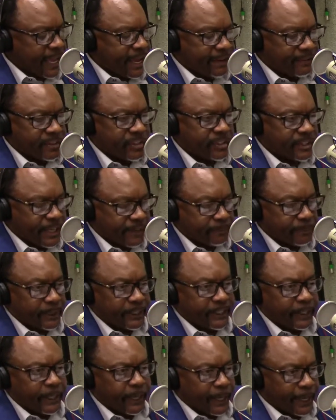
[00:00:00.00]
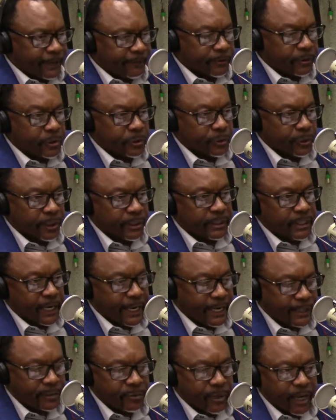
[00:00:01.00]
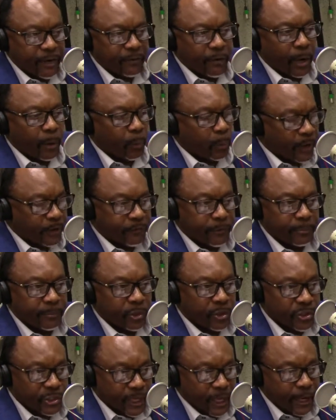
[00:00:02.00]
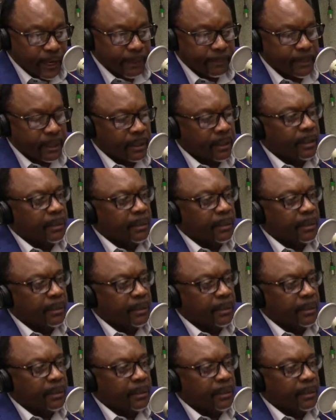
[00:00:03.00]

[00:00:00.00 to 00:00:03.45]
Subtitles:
have a separate life insurance contract away from your job,